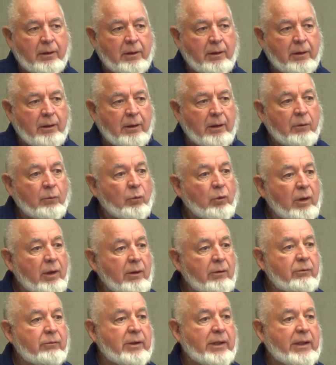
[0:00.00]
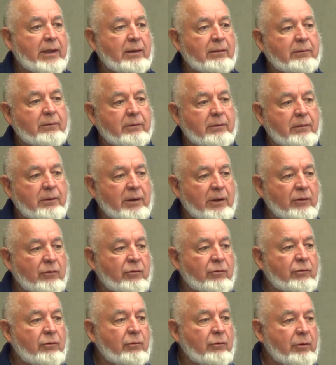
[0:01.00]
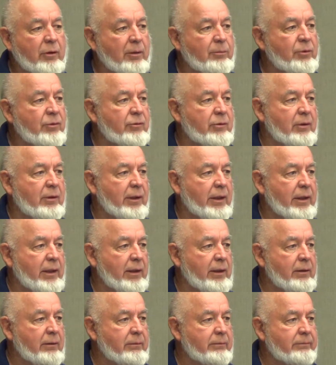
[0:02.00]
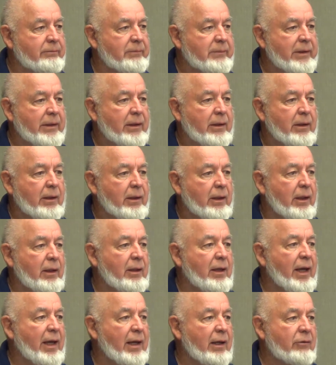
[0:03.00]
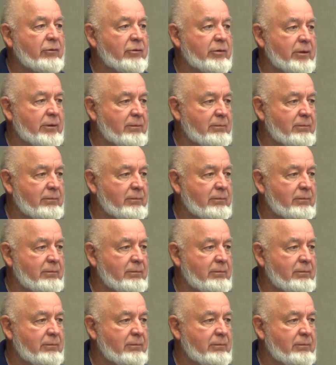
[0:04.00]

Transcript: And what is that? It's sodium silicate and acid.